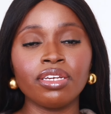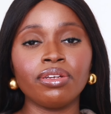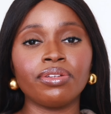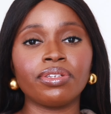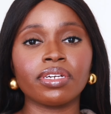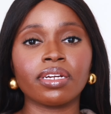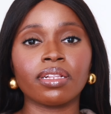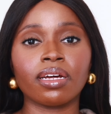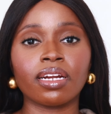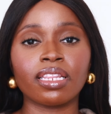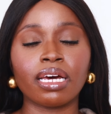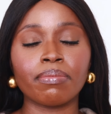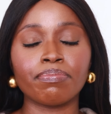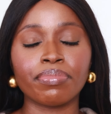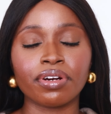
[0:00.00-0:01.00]
You do get a lot of
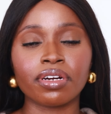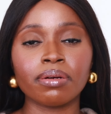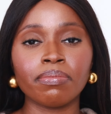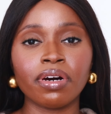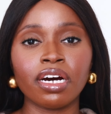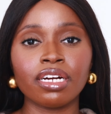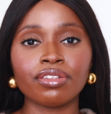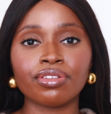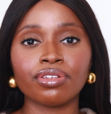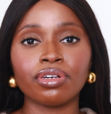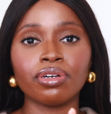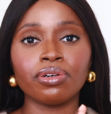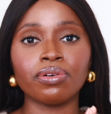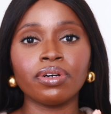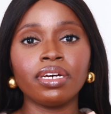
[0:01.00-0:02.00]
that bergamot,
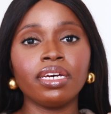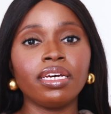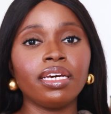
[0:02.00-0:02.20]
so